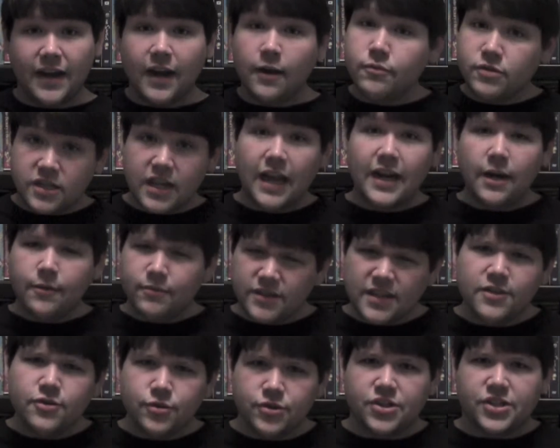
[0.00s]
And I was
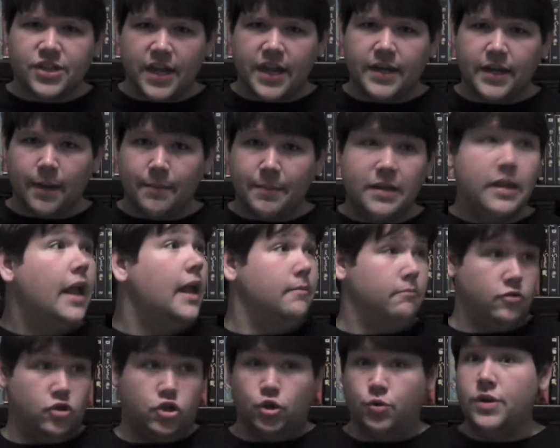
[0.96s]
interested. I mean,
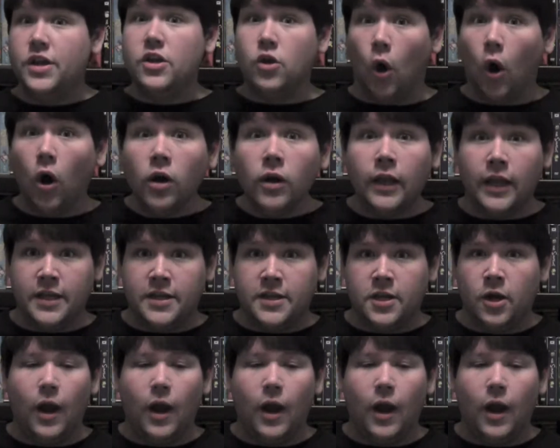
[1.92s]
hey, Judy Garland.